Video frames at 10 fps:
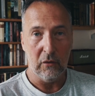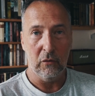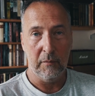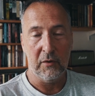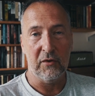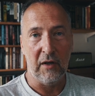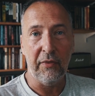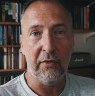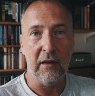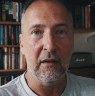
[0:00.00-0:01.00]
almost
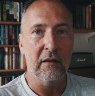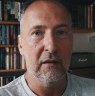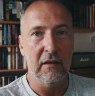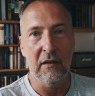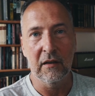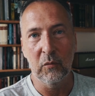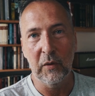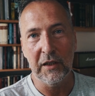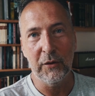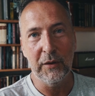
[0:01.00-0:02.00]
nothing uh, where
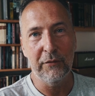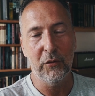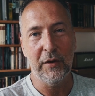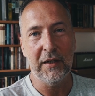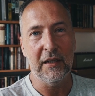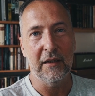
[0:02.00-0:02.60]
you live already.